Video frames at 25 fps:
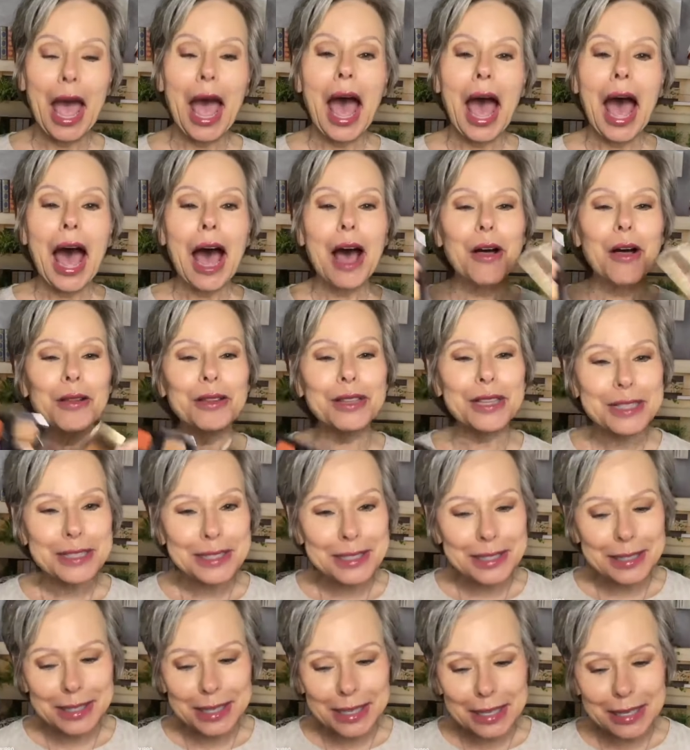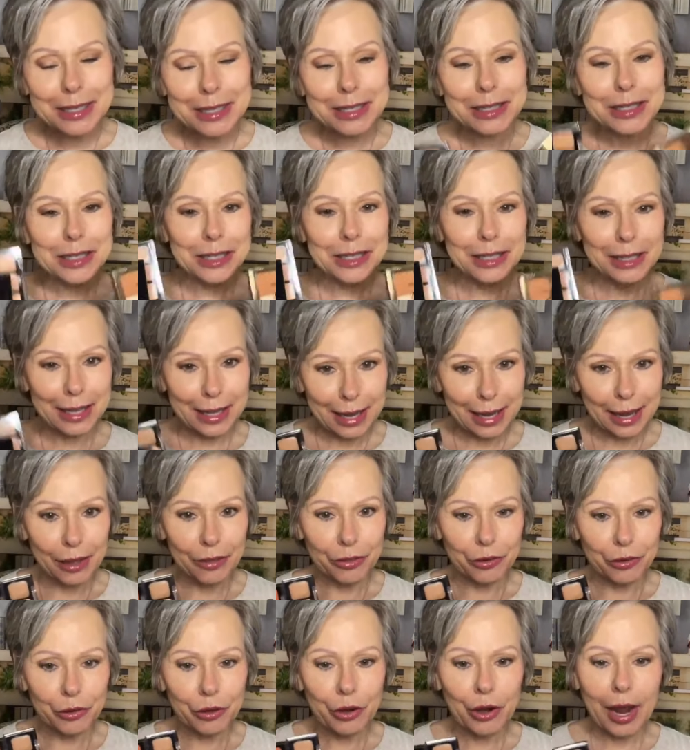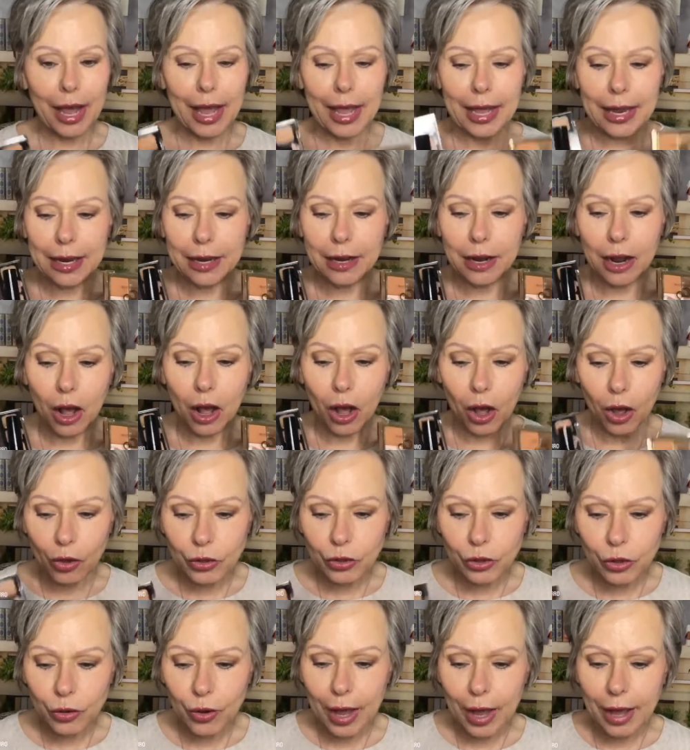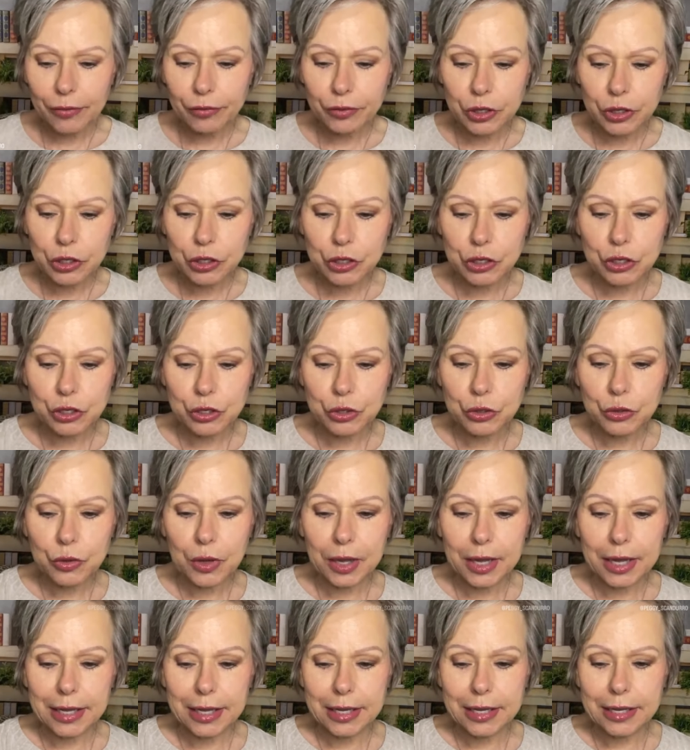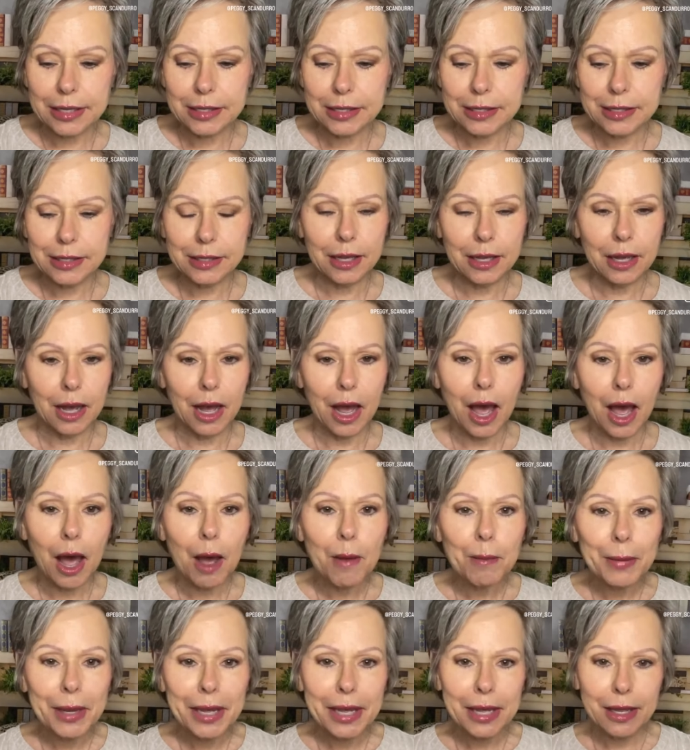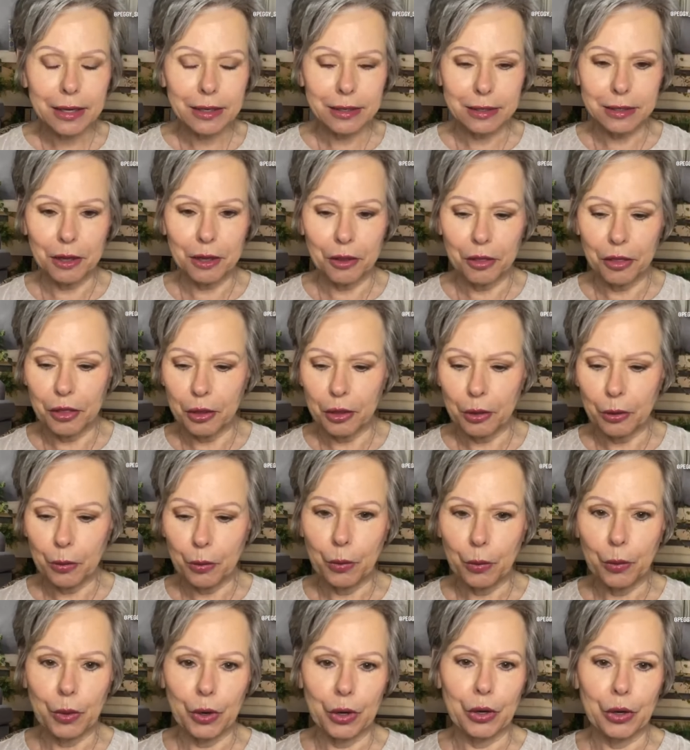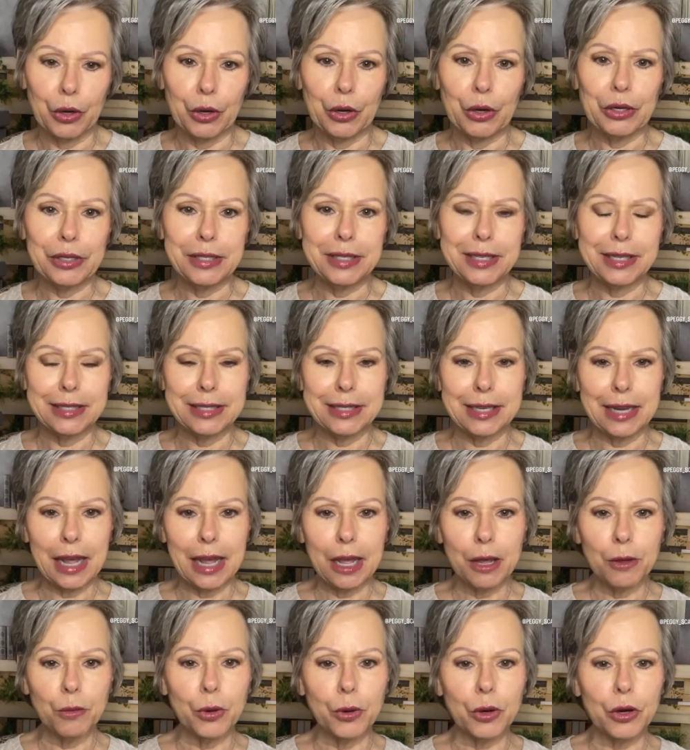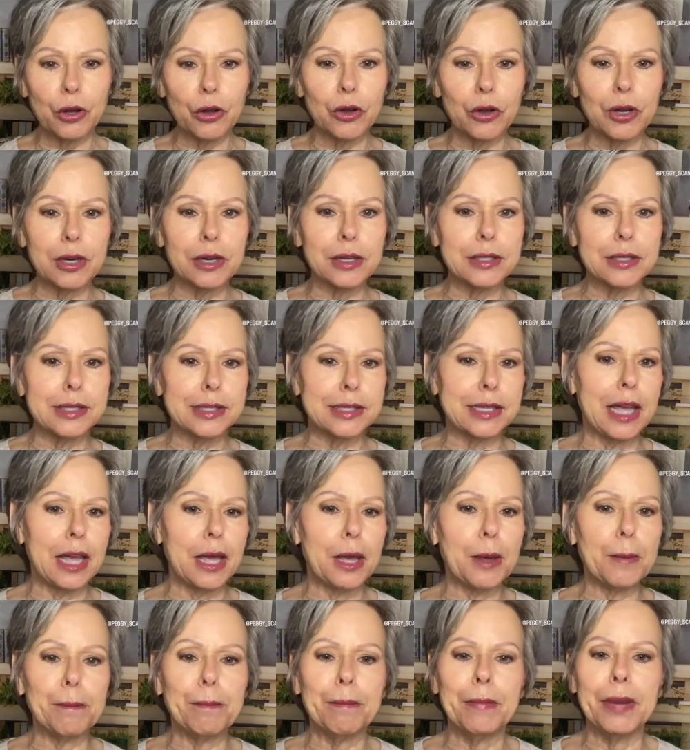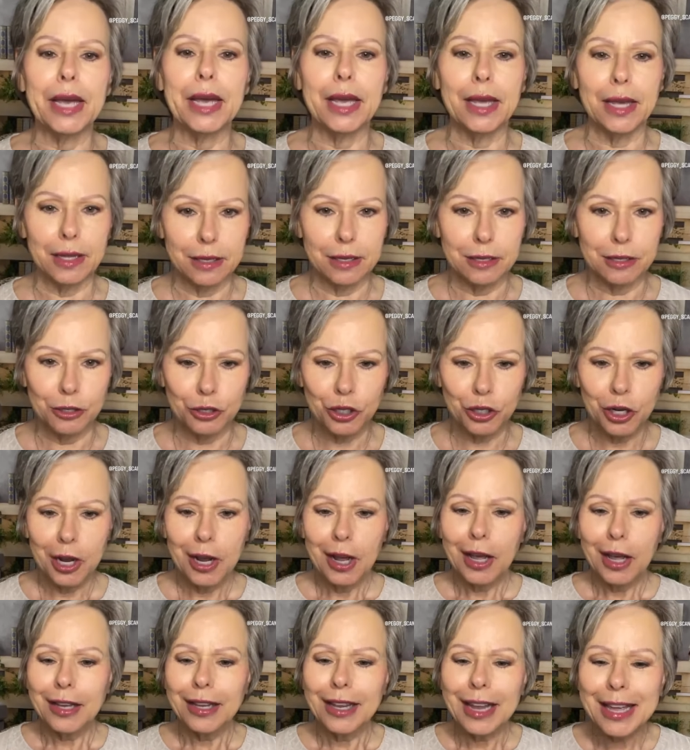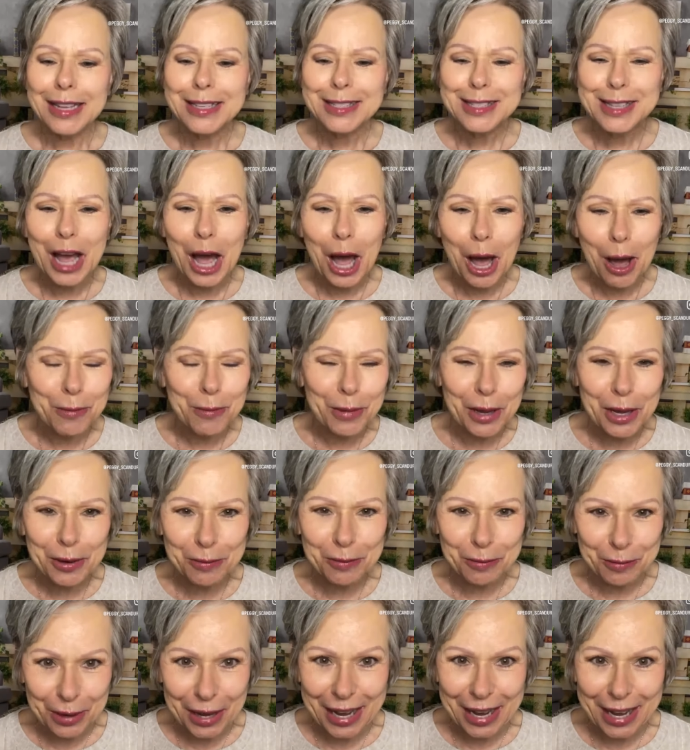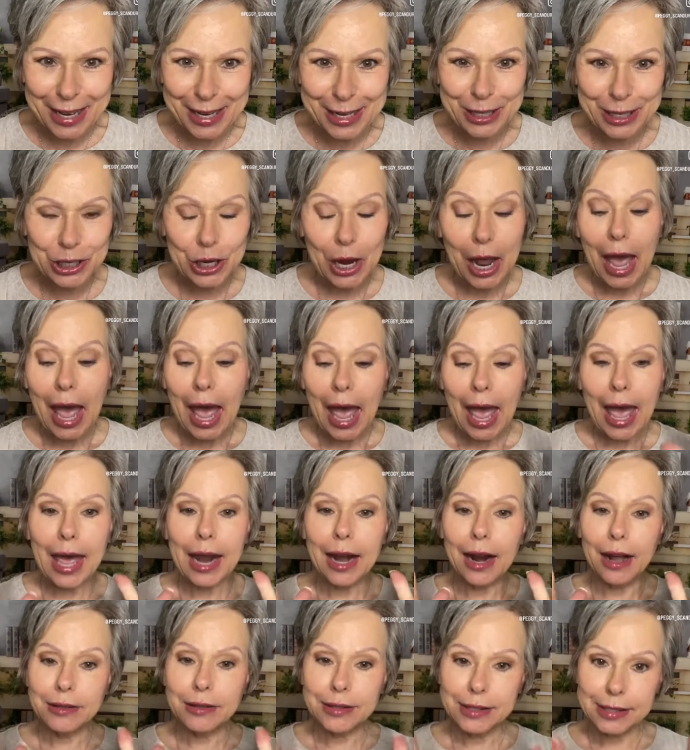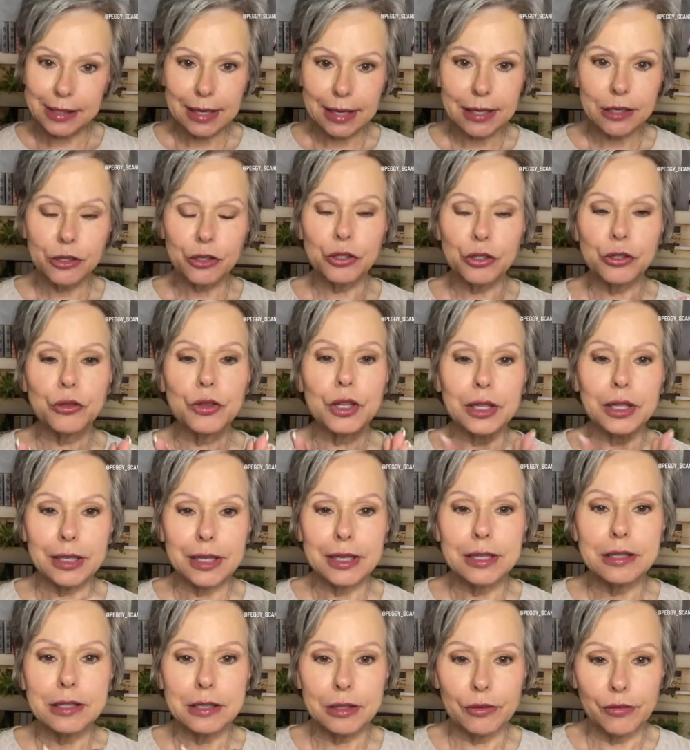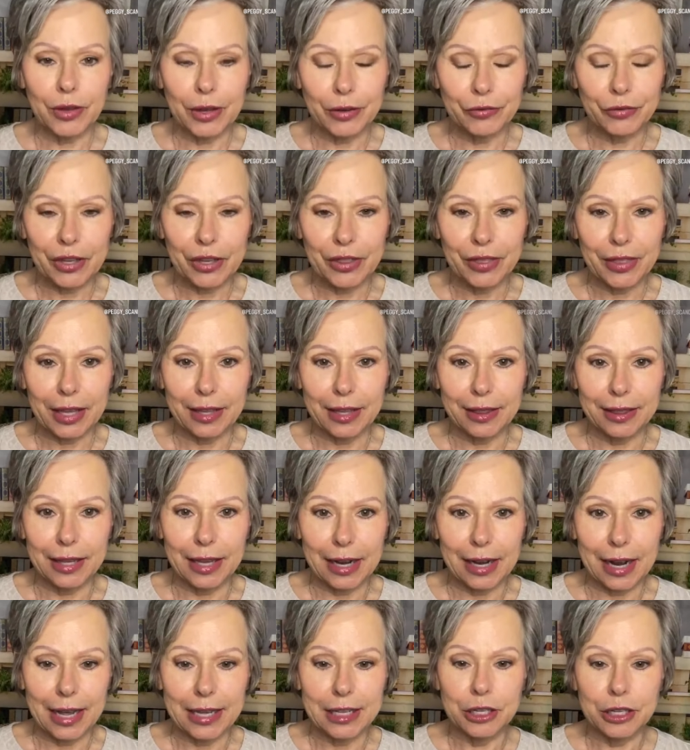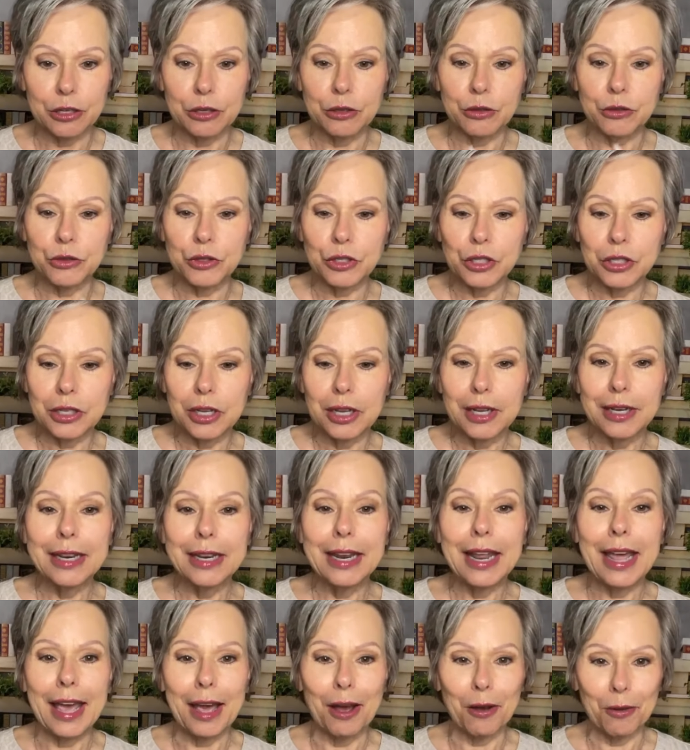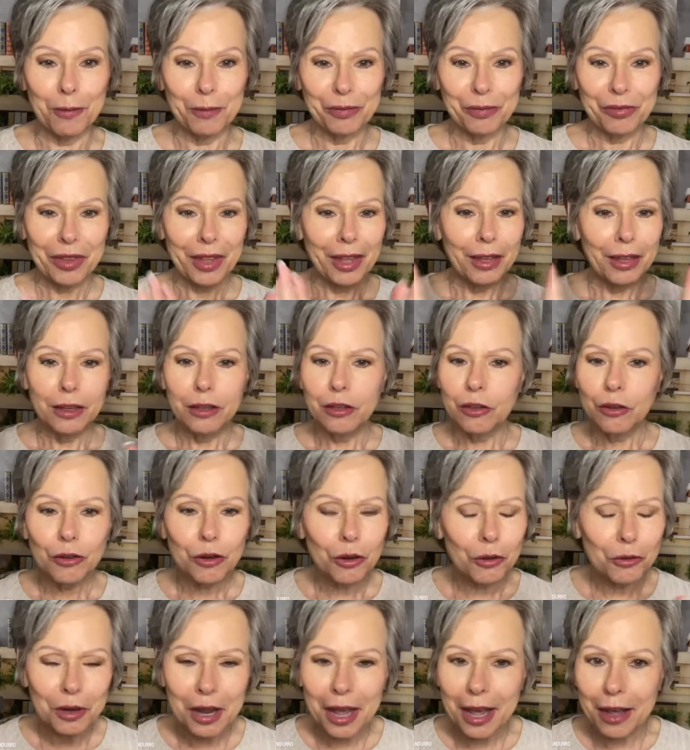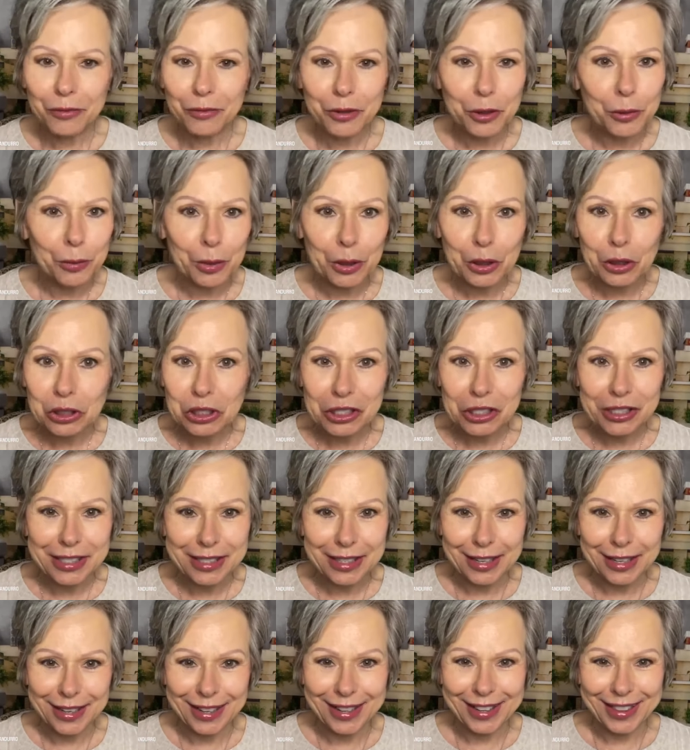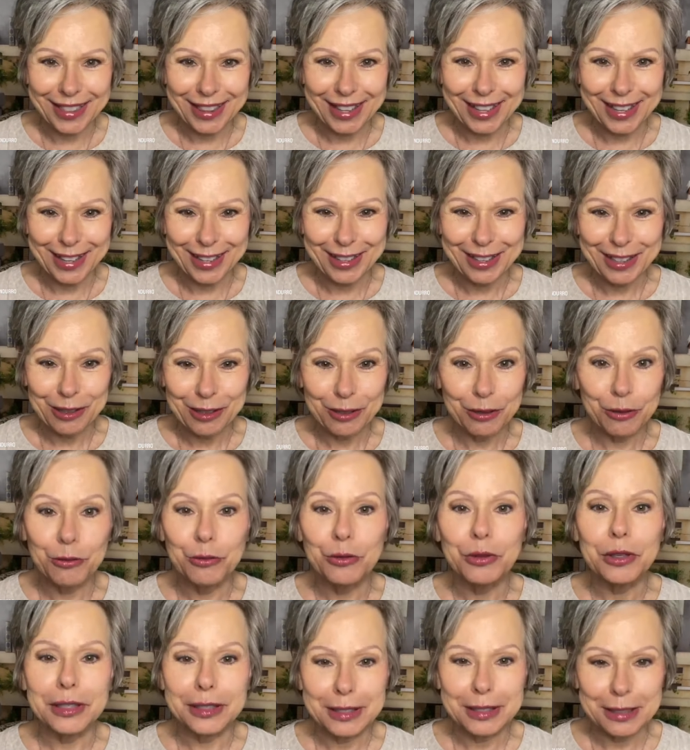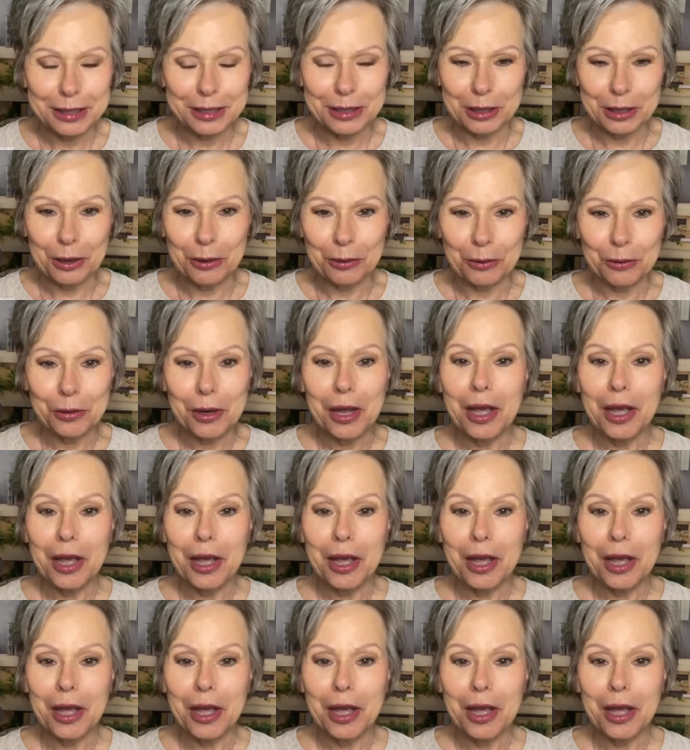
I'll list these together, and all you have to do is comment the word. Today we're going to say beige. Let's comment beige, and I'll send you the list of everything that I used. Now, you don't have to purchase anything. You really don't.